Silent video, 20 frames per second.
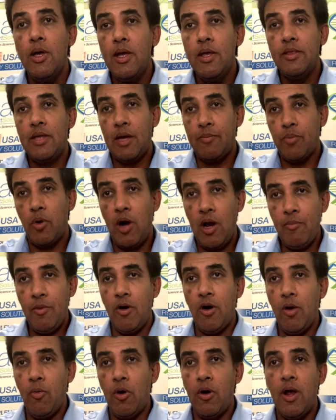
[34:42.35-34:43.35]
That primary
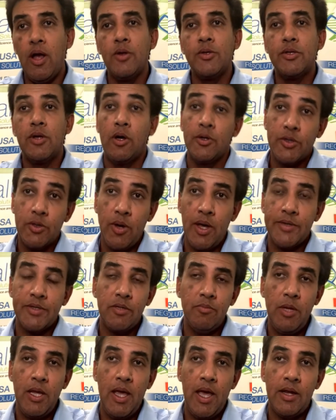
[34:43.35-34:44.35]
warehouse also has to
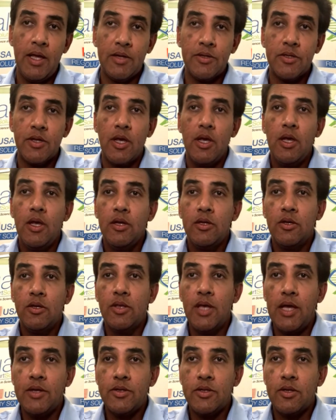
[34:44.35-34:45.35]
be annexed to
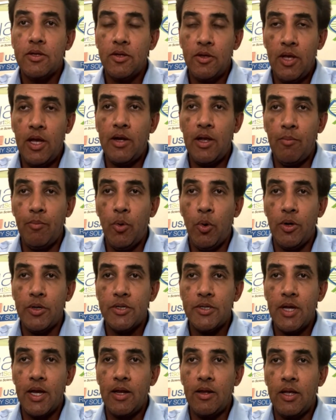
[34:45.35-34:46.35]
that import
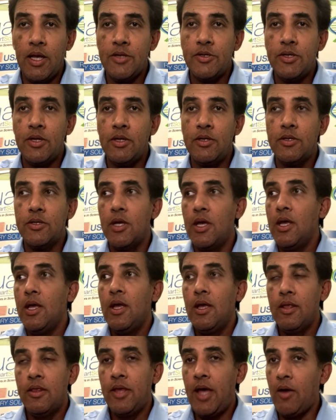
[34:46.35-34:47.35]
site license.
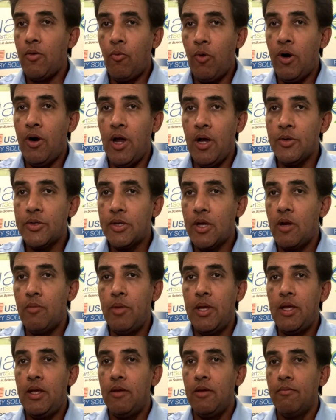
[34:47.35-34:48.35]
That warehouse can
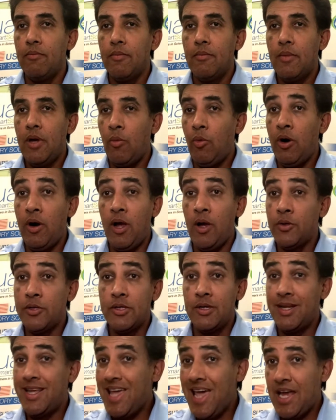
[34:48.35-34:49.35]
be a warehouse in
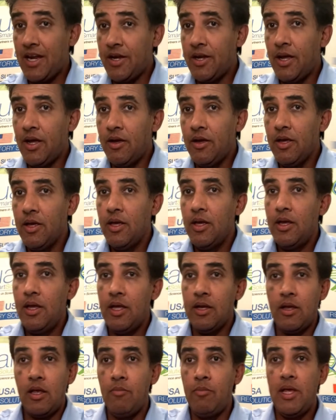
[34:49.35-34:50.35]
Canada. It
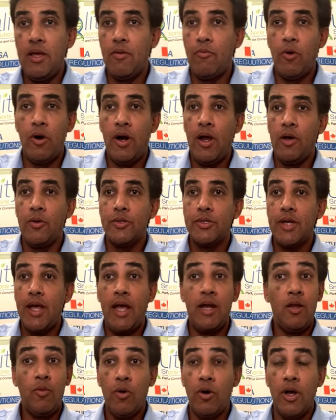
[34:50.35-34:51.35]
can be a warehouse
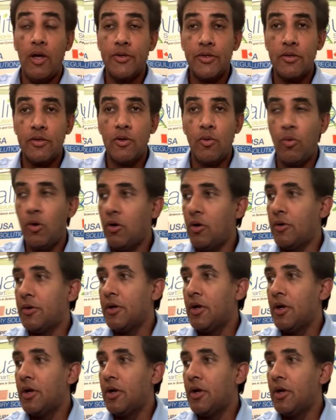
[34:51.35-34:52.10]
anywhere else in the world.